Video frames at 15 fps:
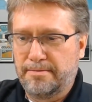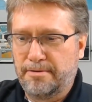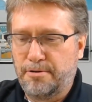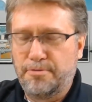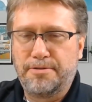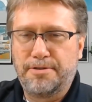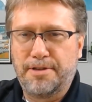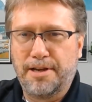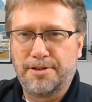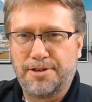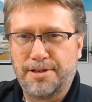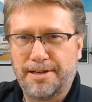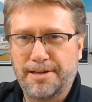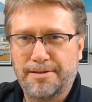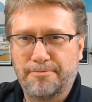Who's
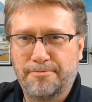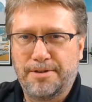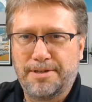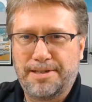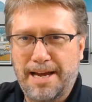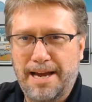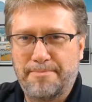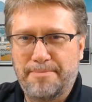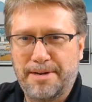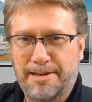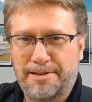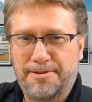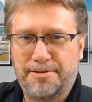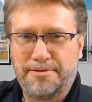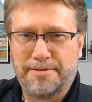touching it? What's
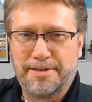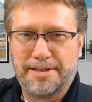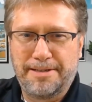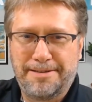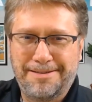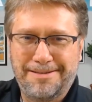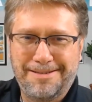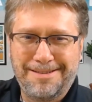happening to it?